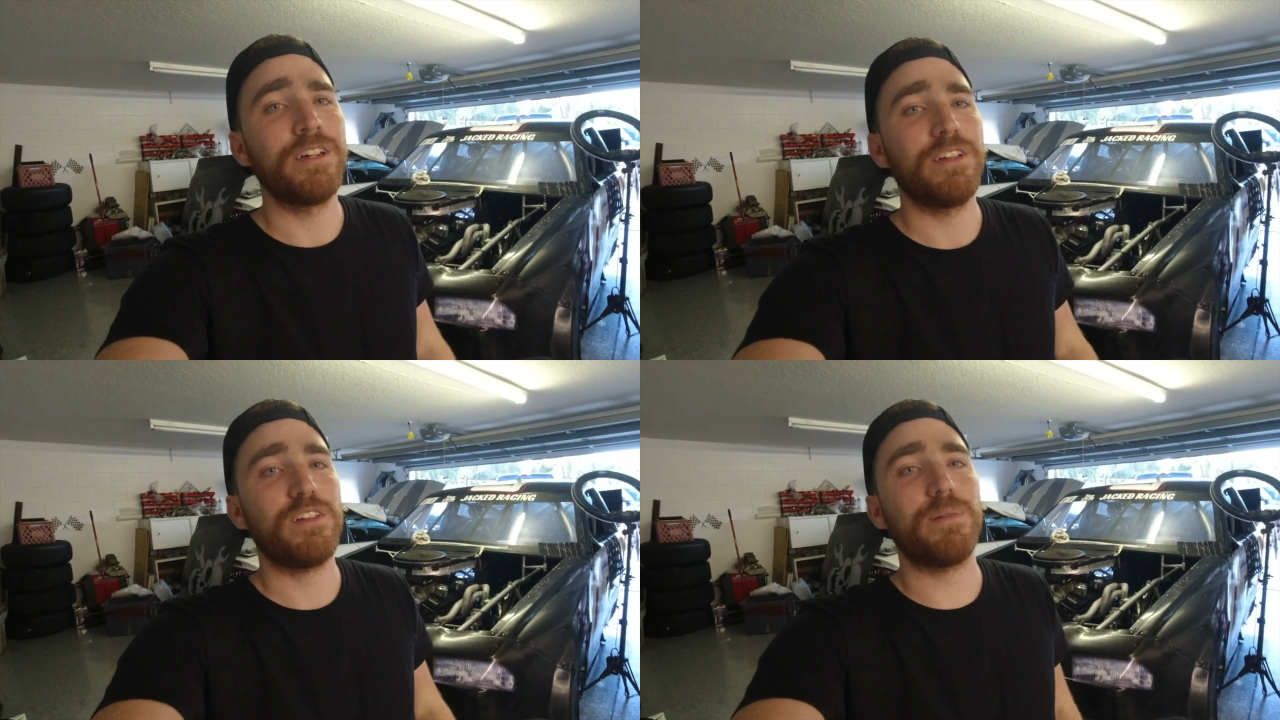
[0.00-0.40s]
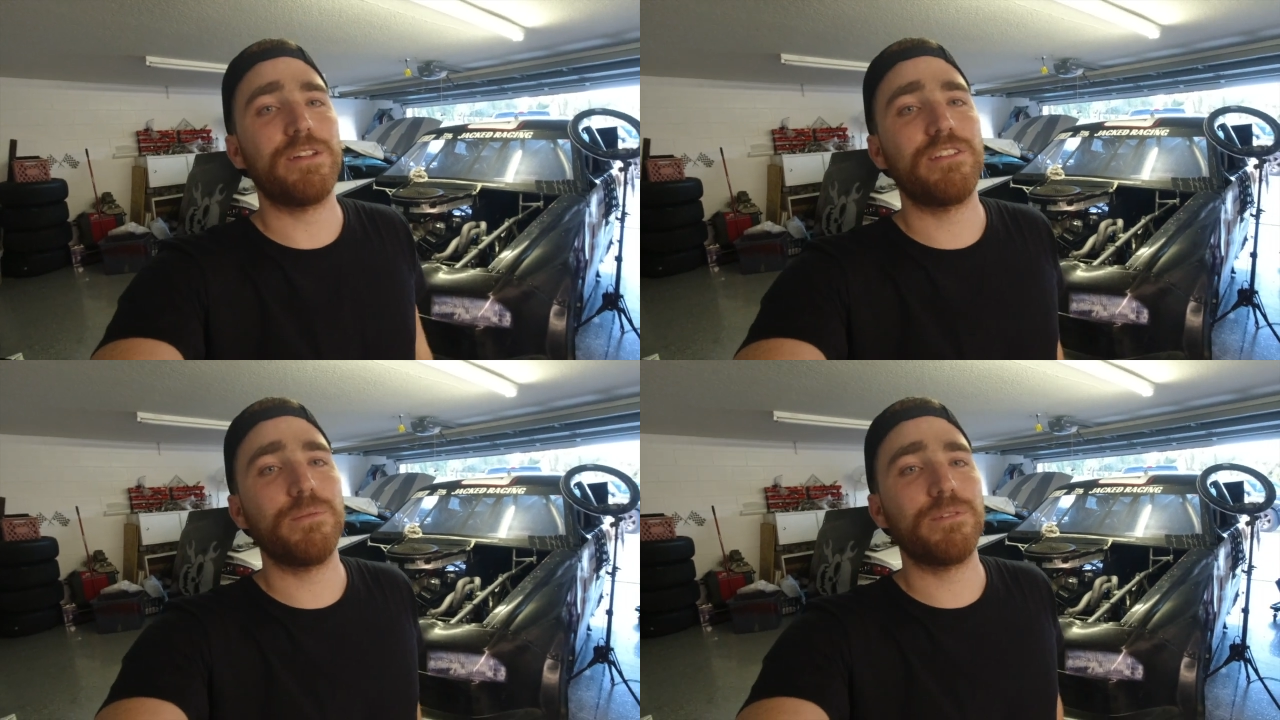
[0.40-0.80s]
It's been
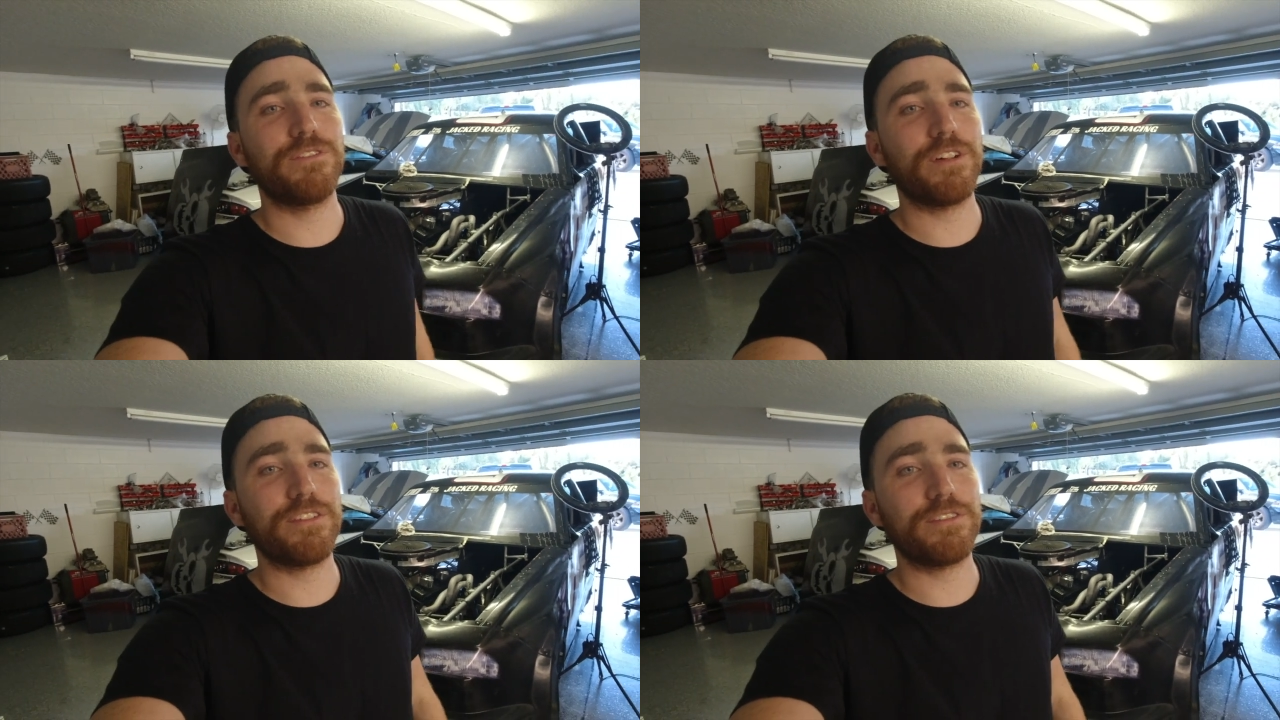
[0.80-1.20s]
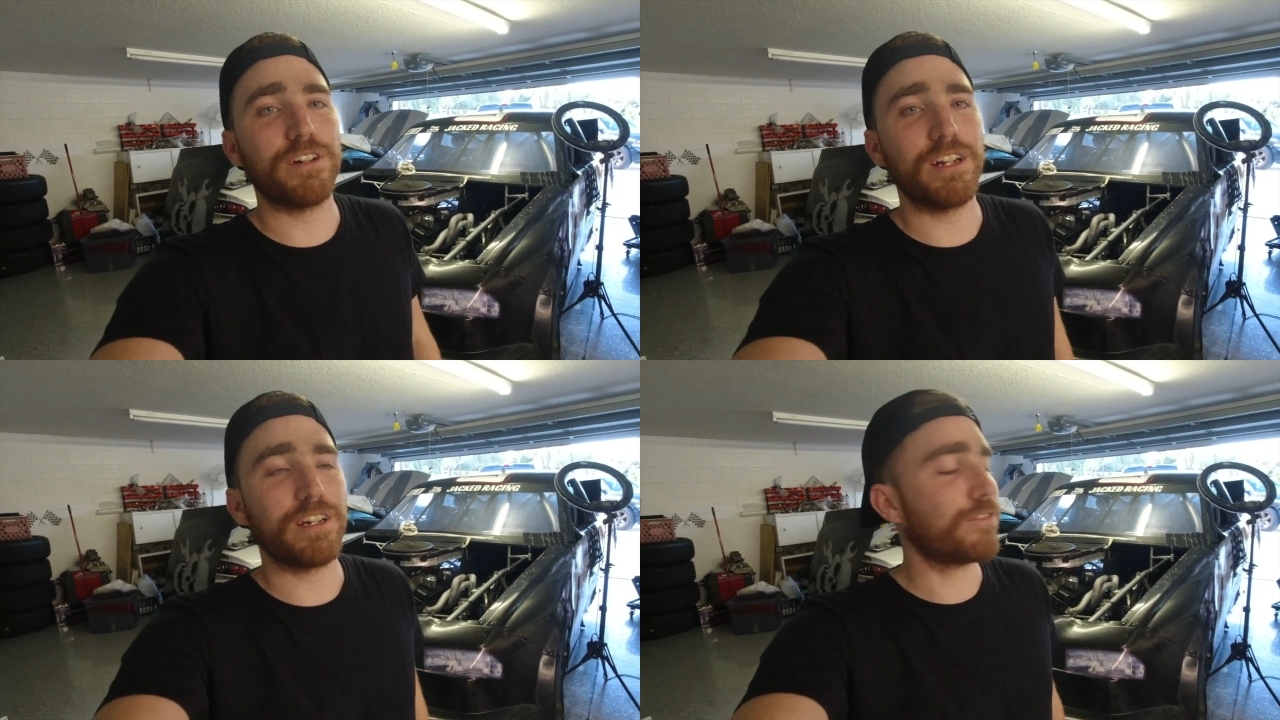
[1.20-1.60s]
super
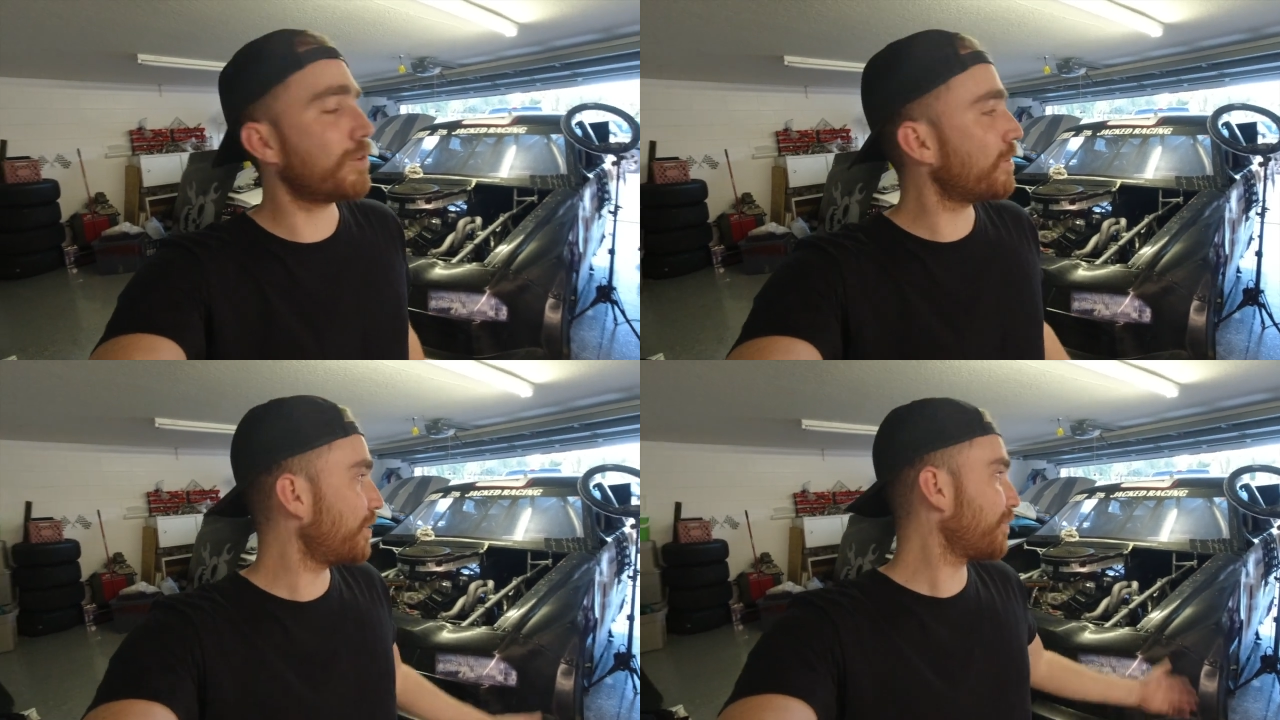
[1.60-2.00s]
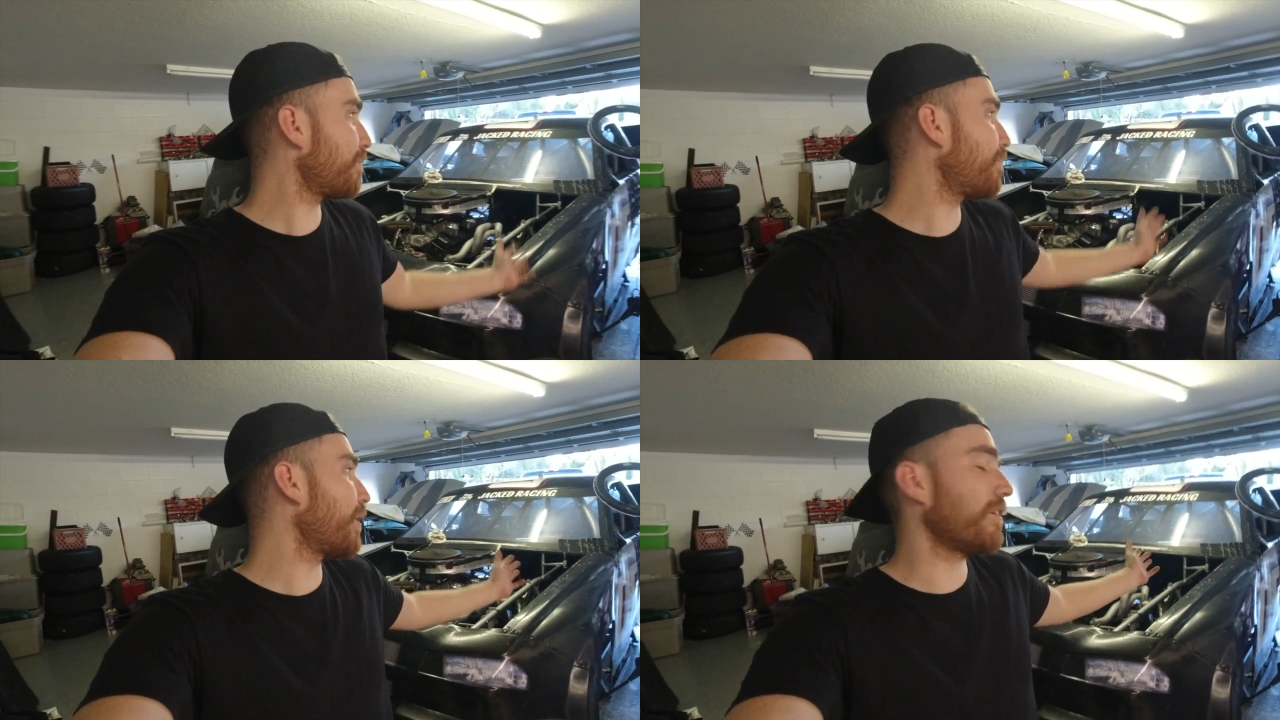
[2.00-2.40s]
frustrating, and of course it was a
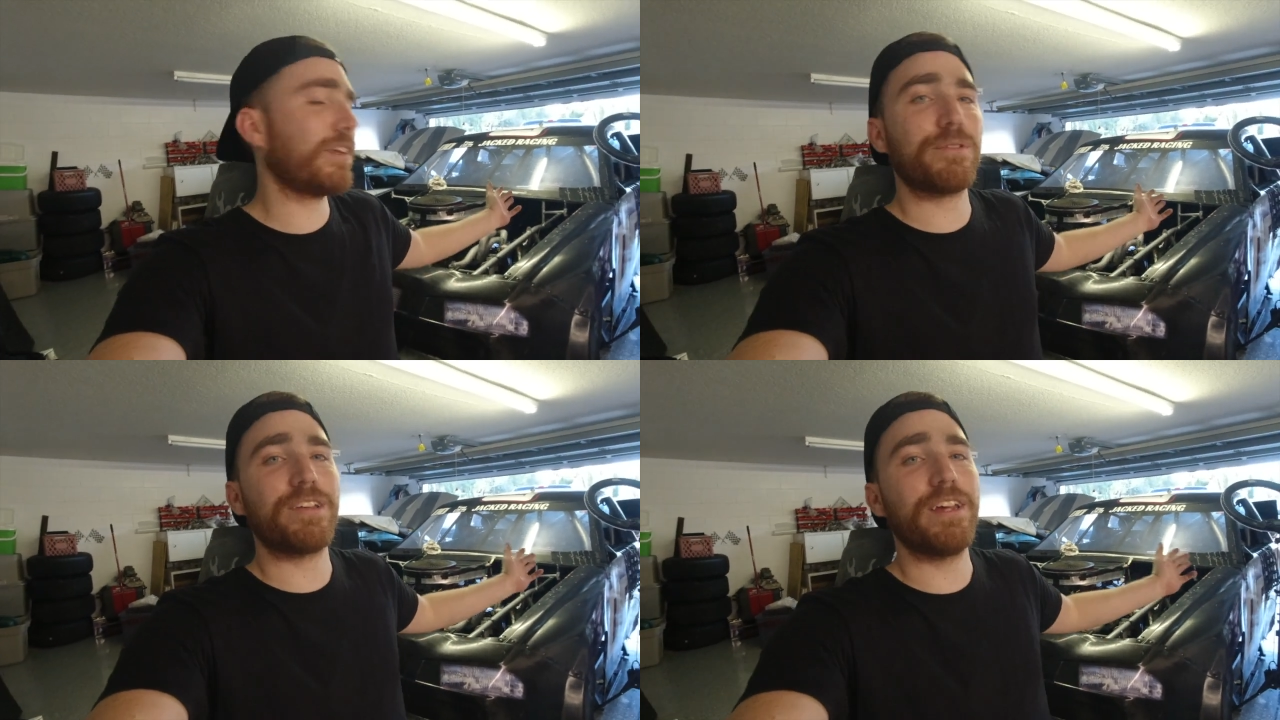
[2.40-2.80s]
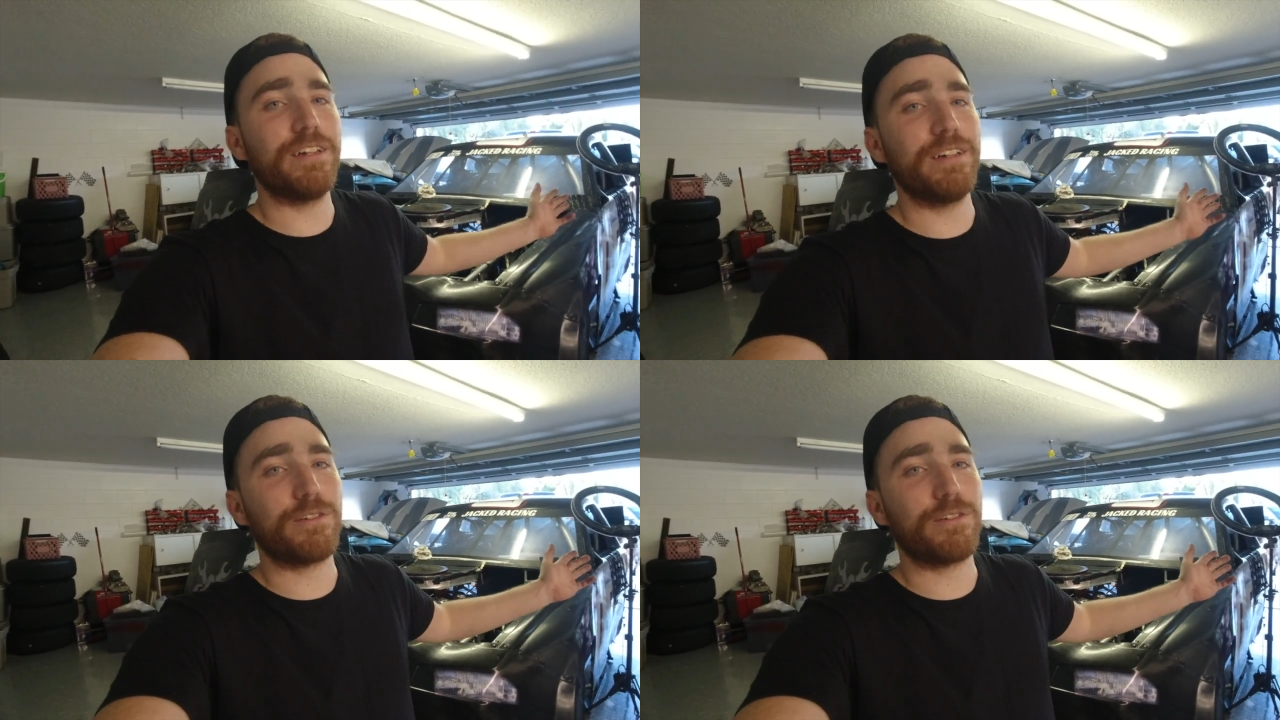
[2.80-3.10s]
part that was hidden.